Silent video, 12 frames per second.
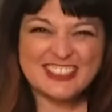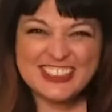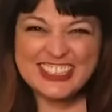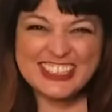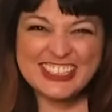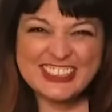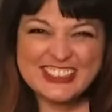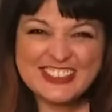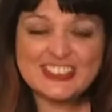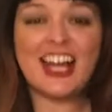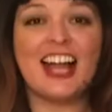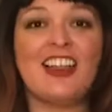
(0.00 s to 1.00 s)
really cute.
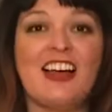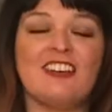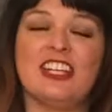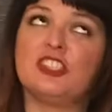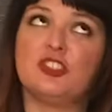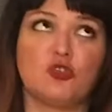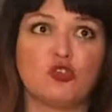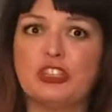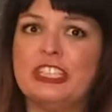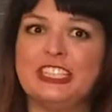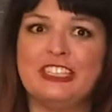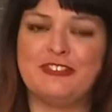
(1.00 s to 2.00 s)
I love it. It's
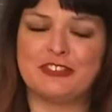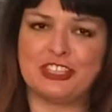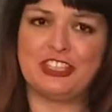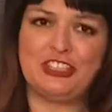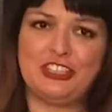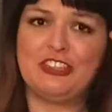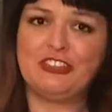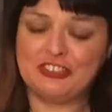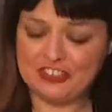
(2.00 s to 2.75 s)
really freaking cute.